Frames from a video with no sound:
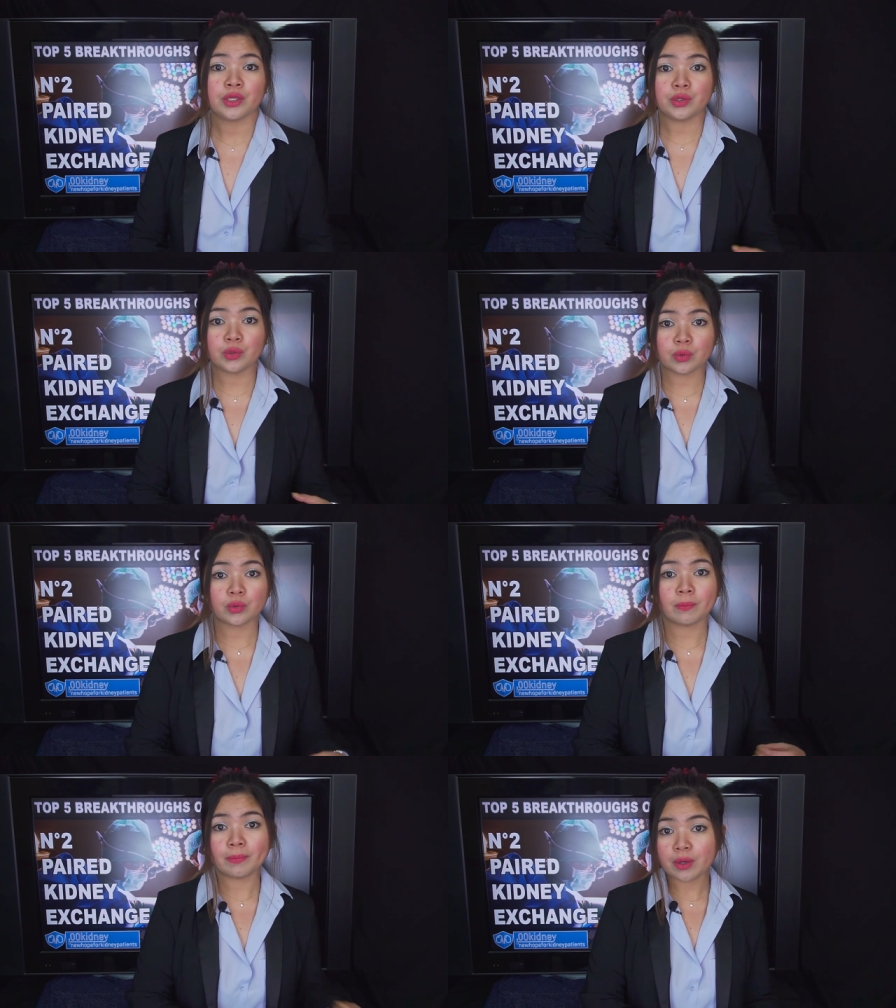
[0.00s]

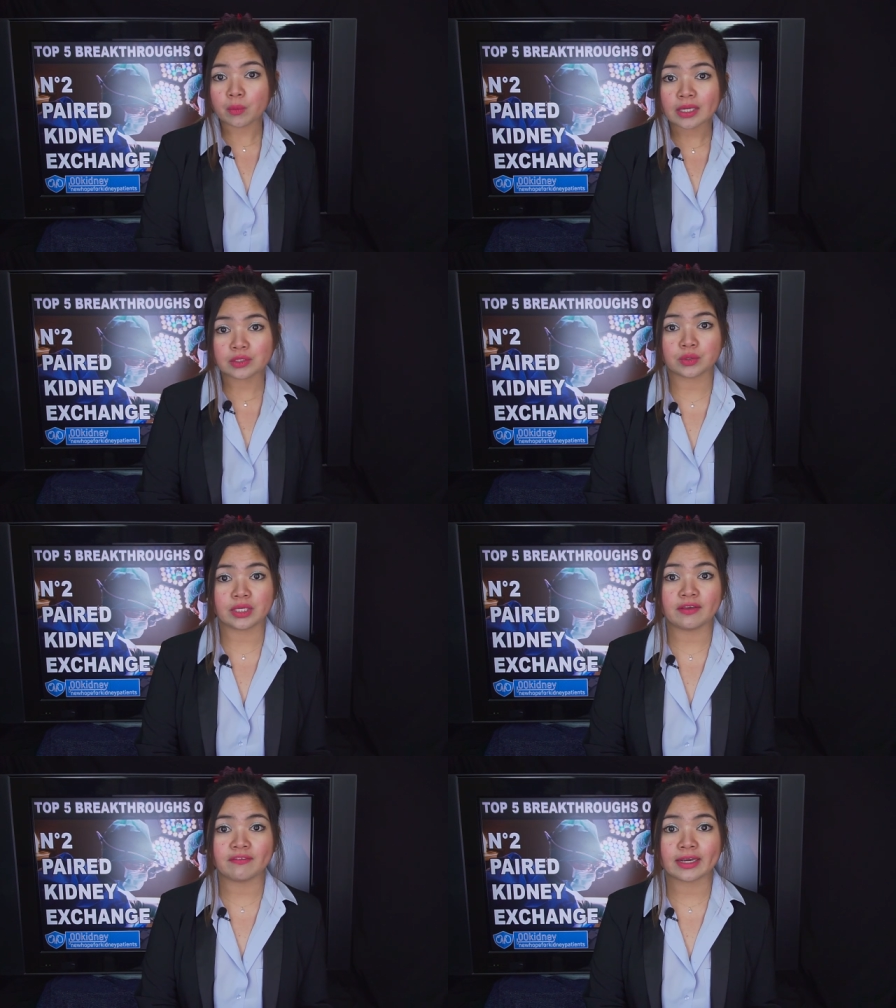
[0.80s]
you may want to
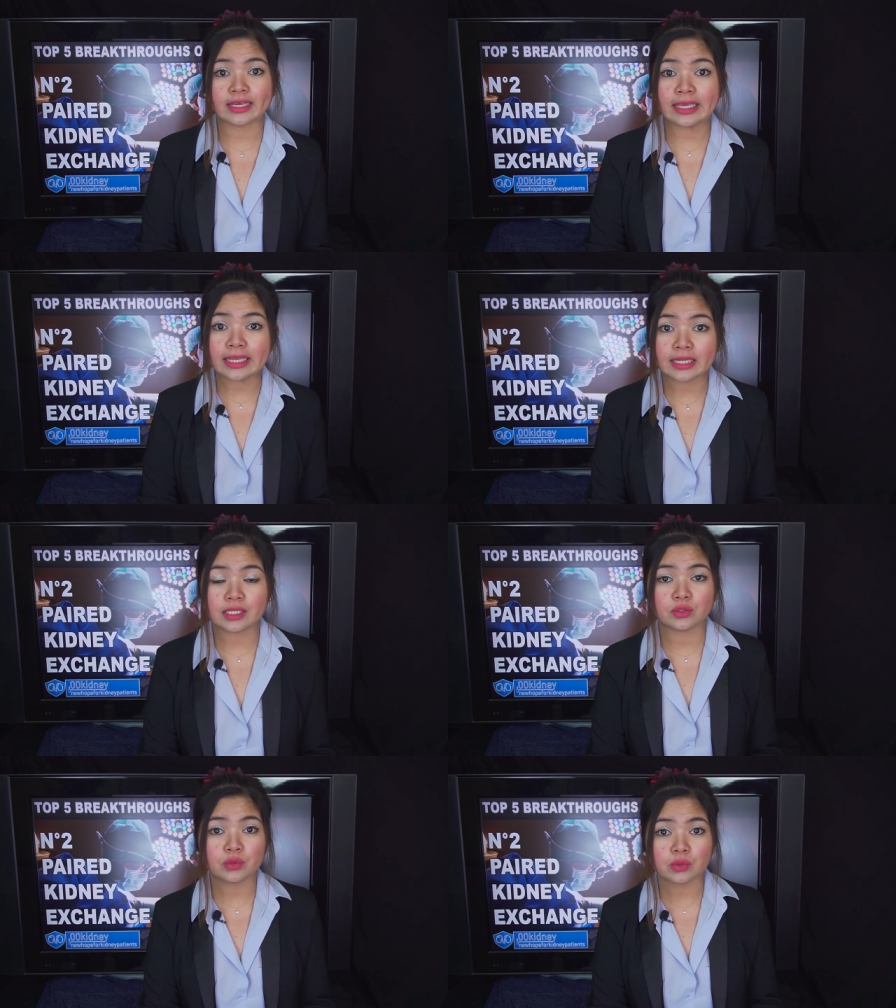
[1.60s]
give a
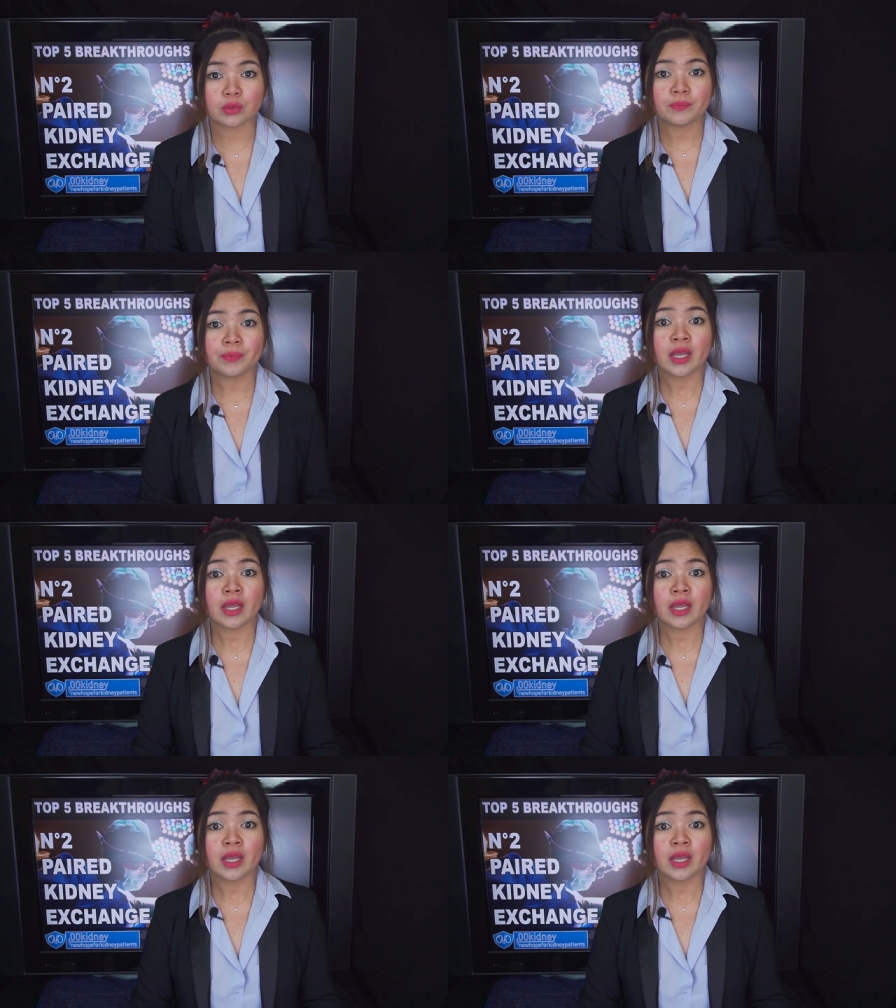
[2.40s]
kidney to,